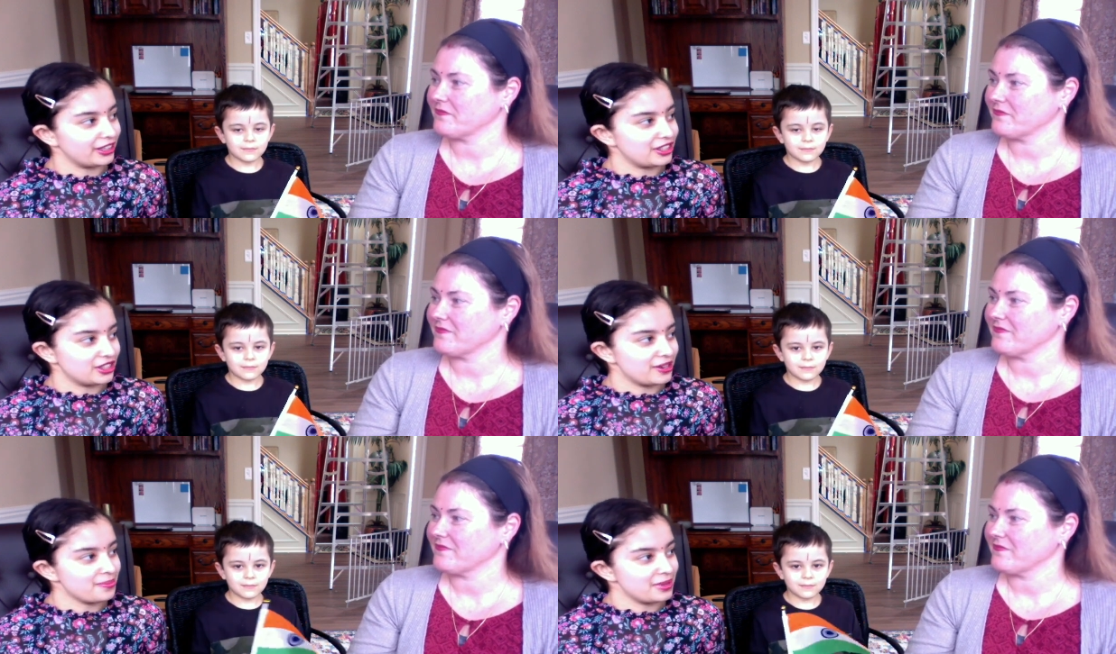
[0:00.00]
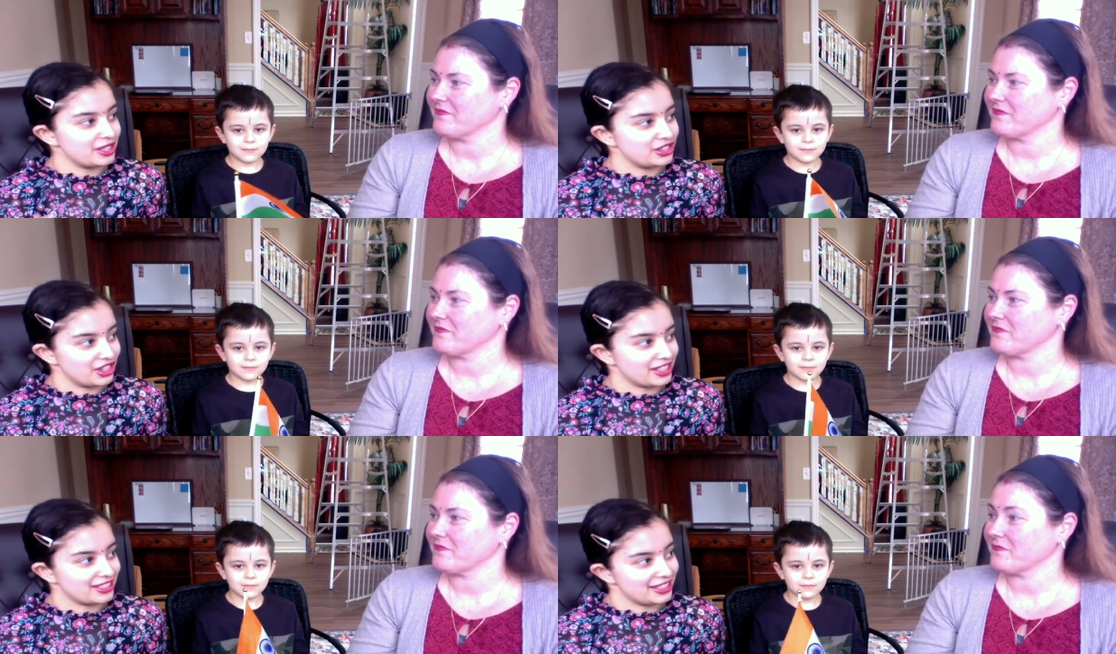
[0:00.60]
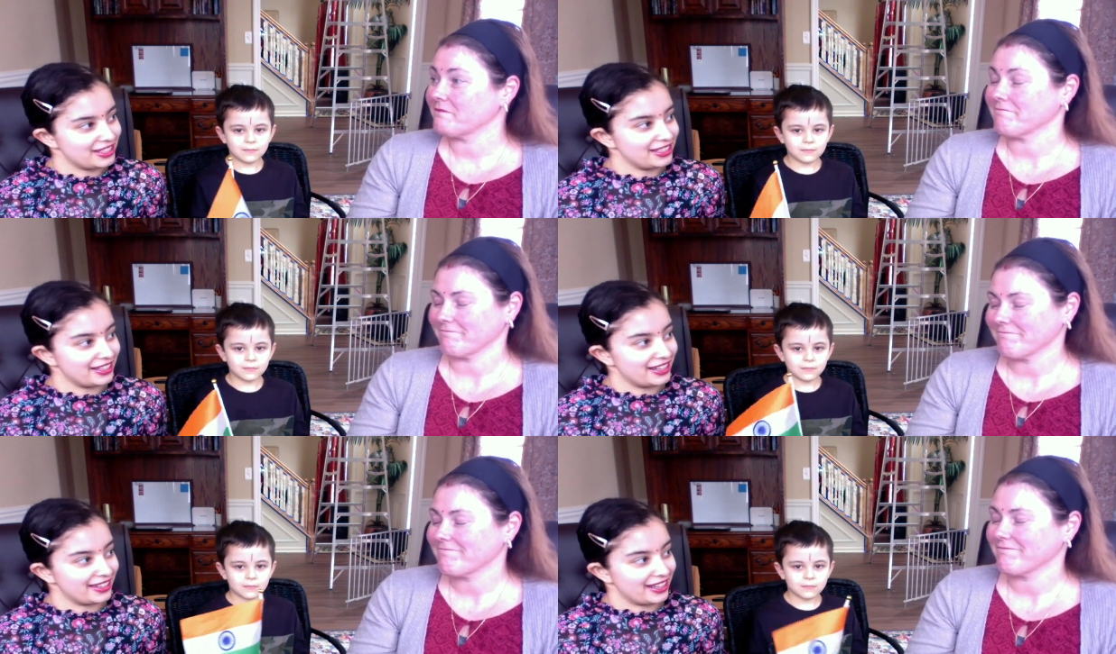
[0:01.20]
Speaker 1: It shouldn't be just
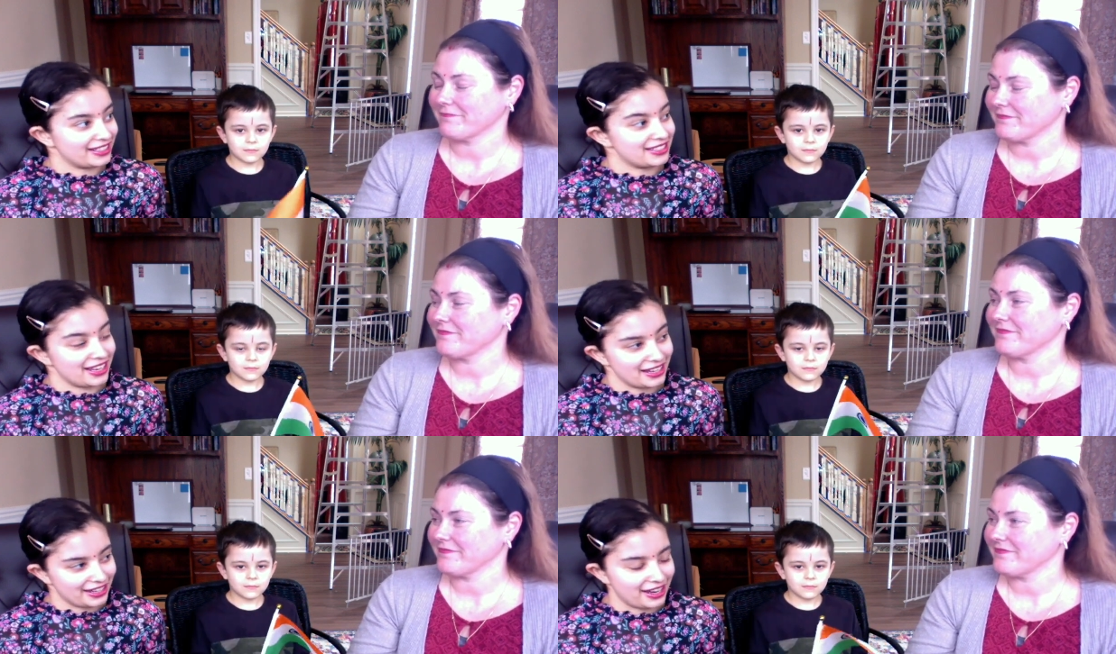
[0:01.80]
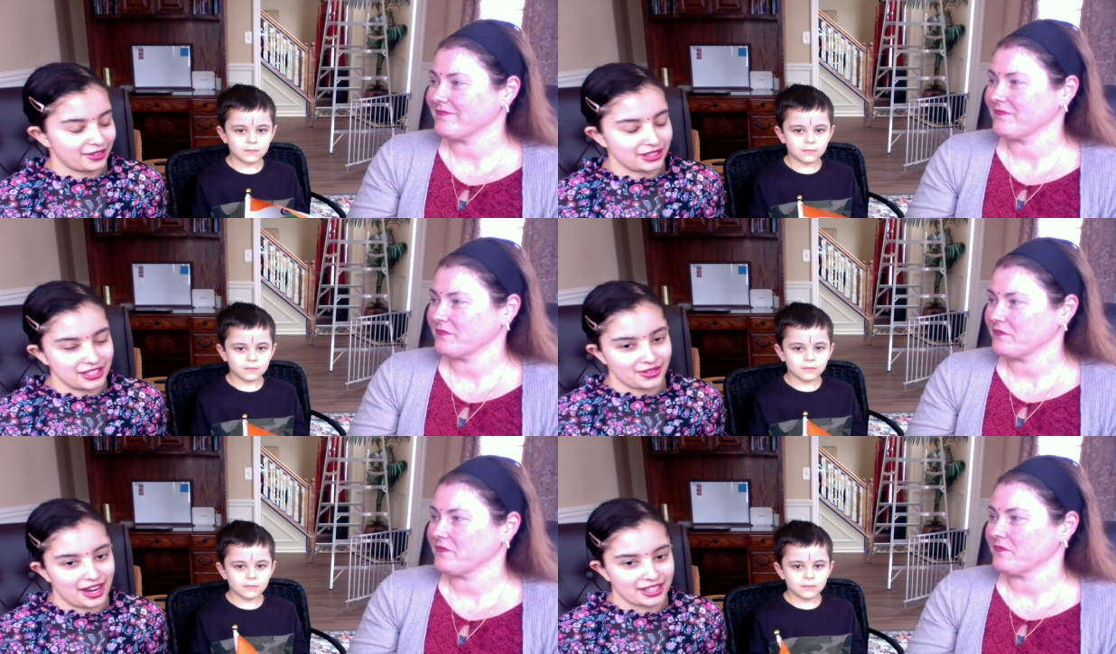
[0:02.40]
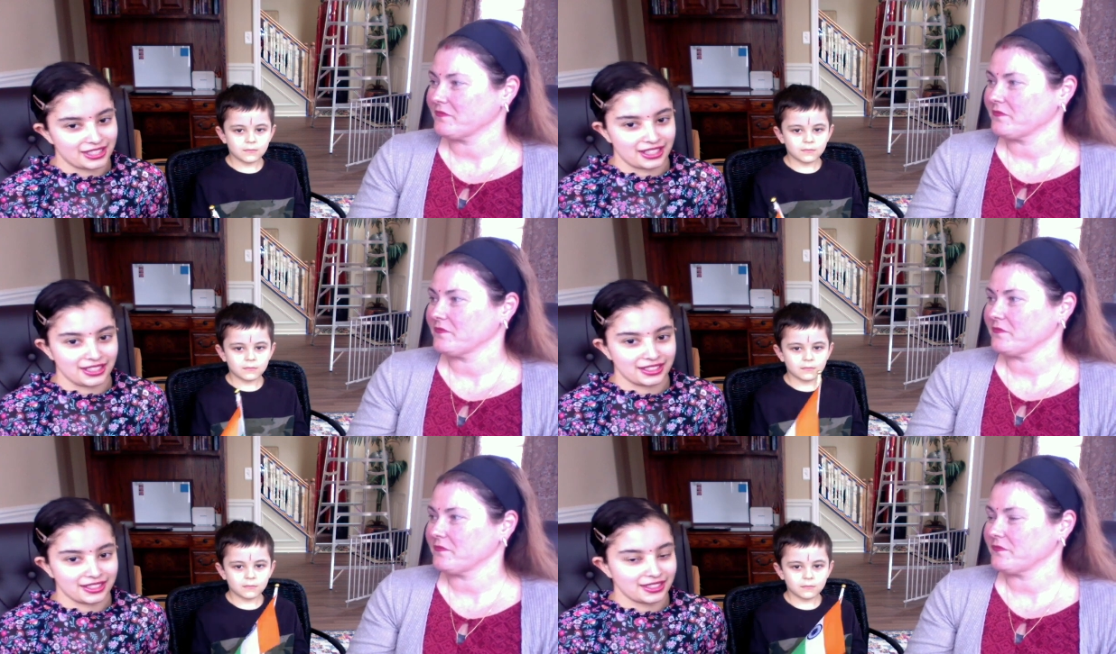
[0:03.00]
India that's sending out these
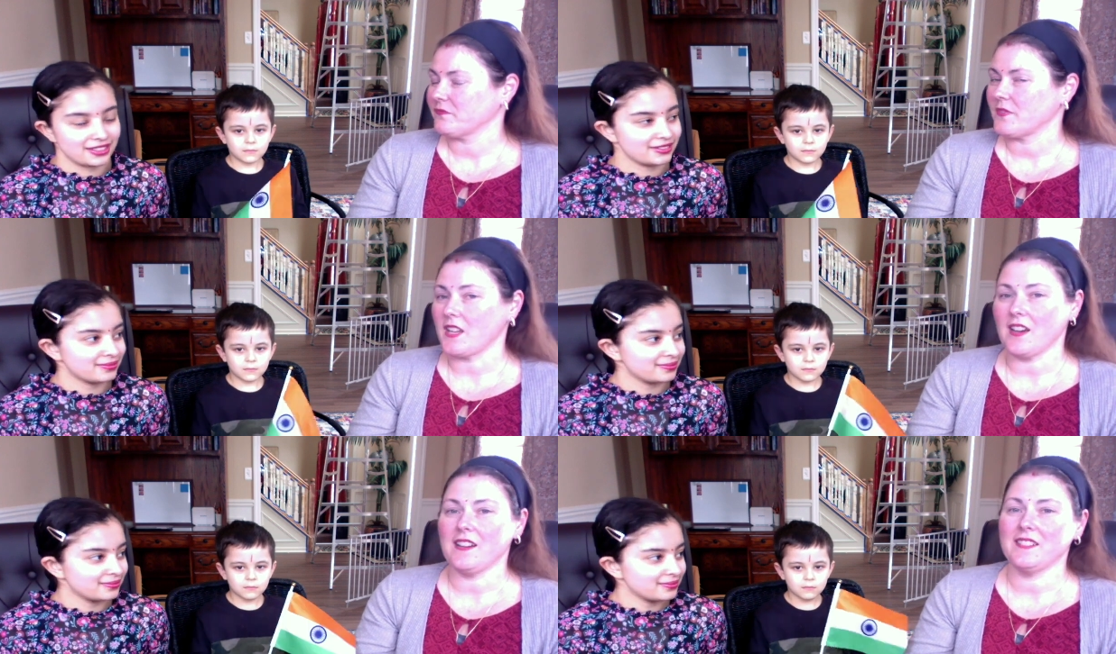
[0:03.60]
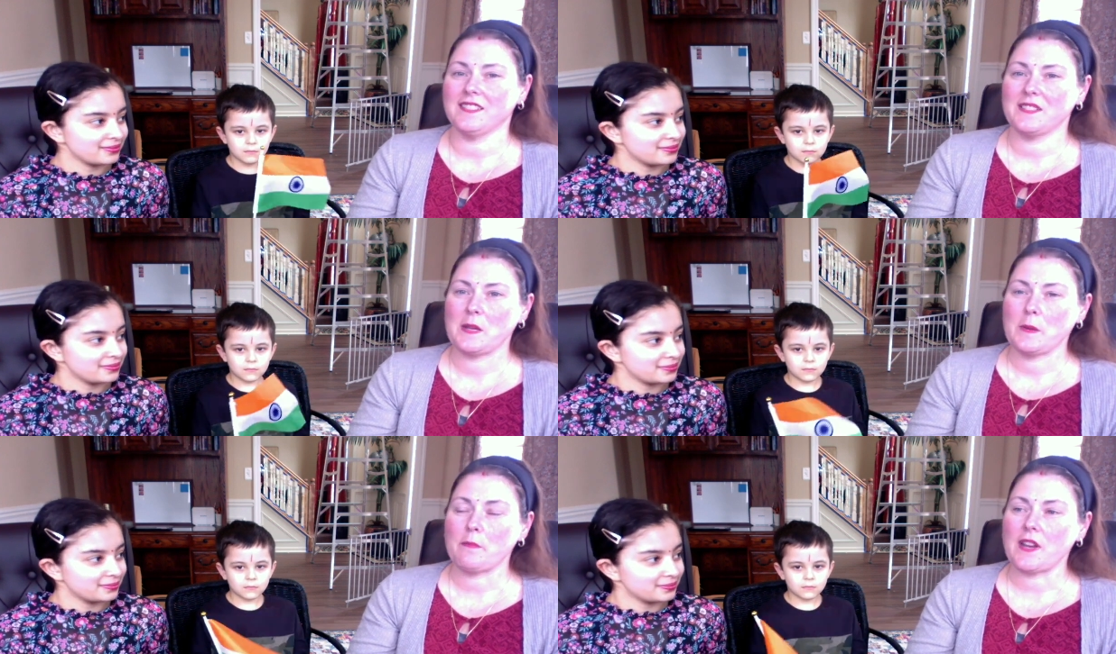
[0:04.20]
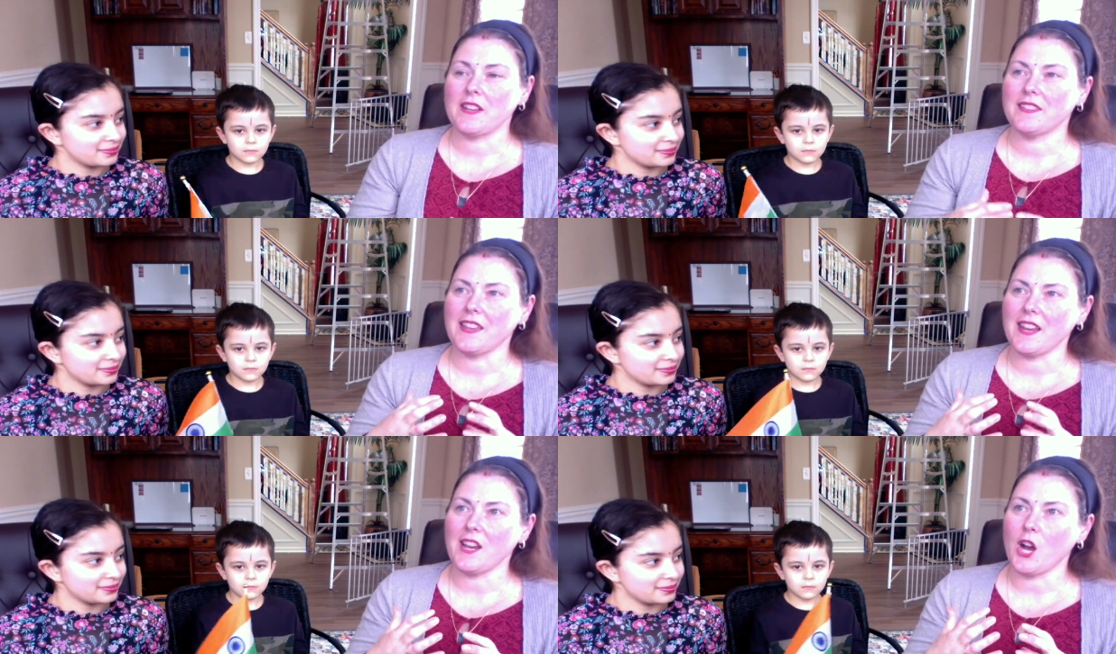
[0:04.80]
vaccines.
Speaker 2: Yeah. But
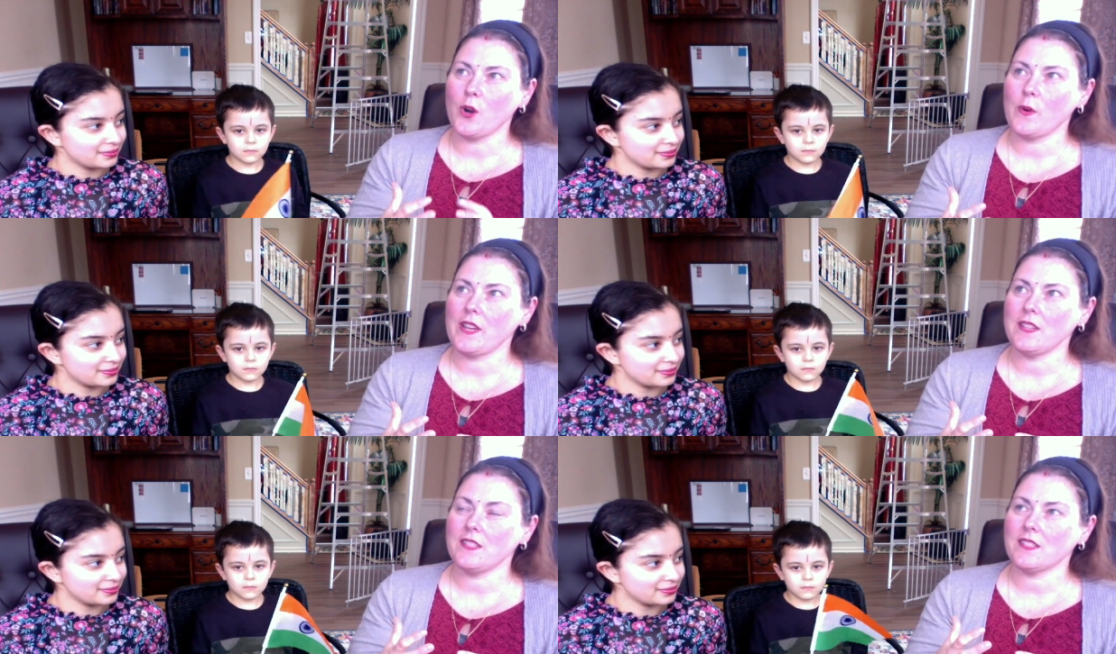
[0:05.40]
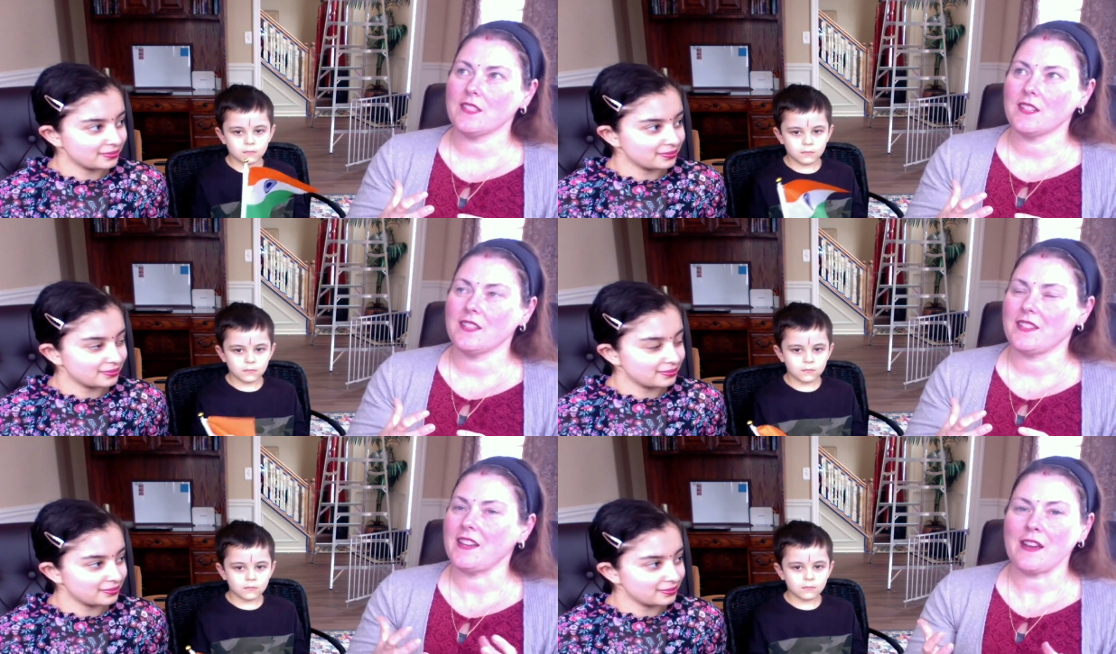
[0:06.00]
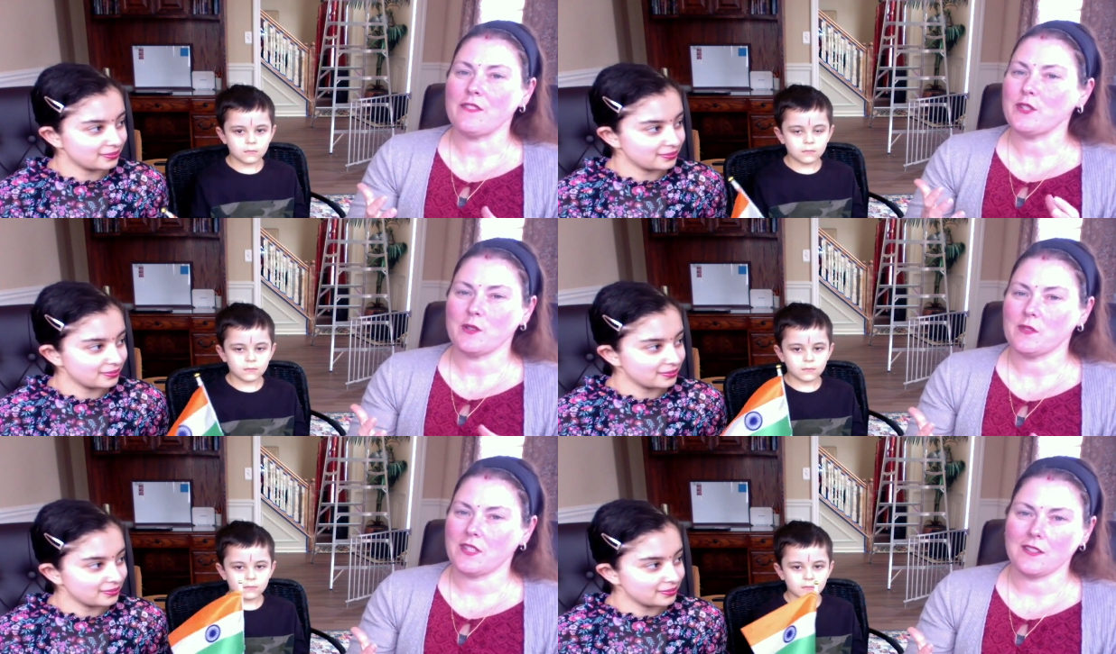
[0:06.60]
they always, they never
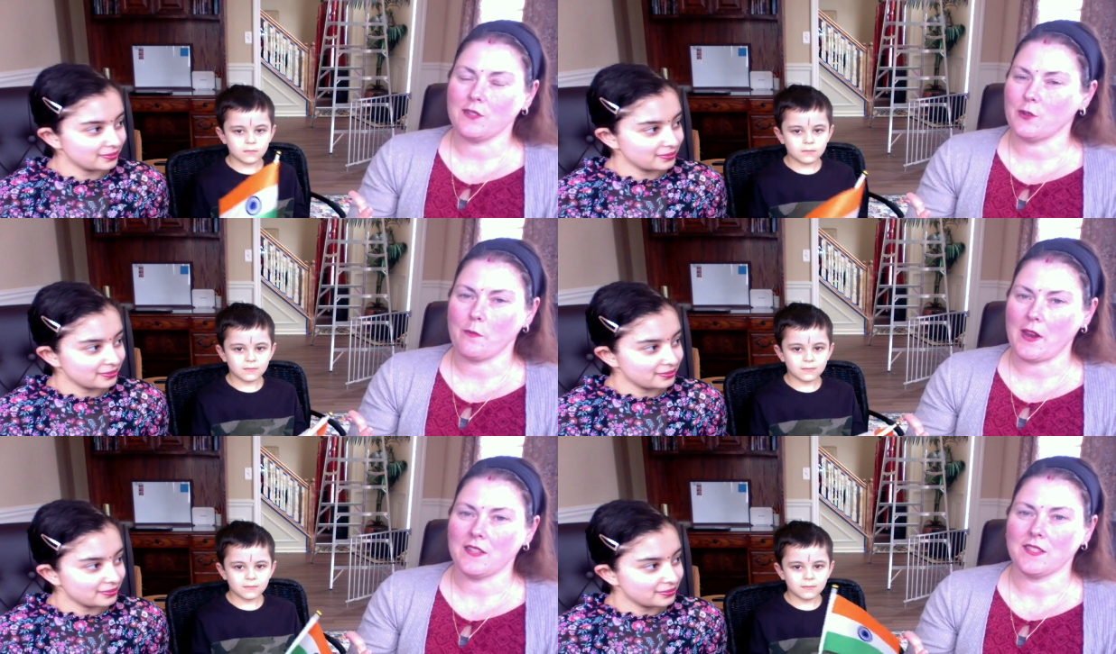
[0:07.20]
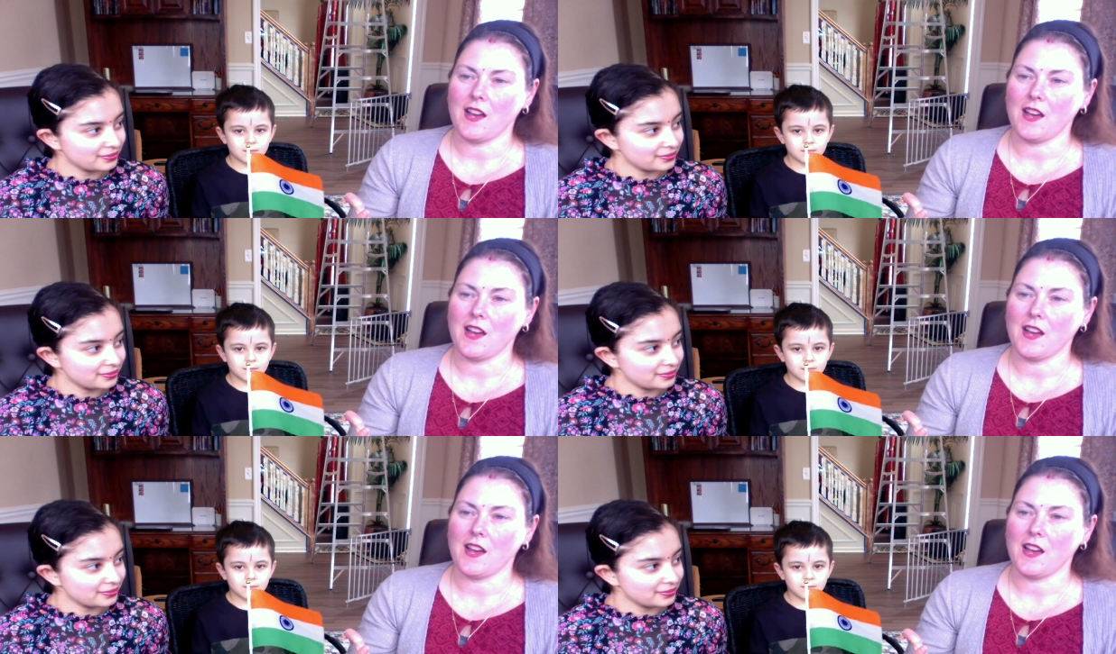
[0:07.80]
cease to amaze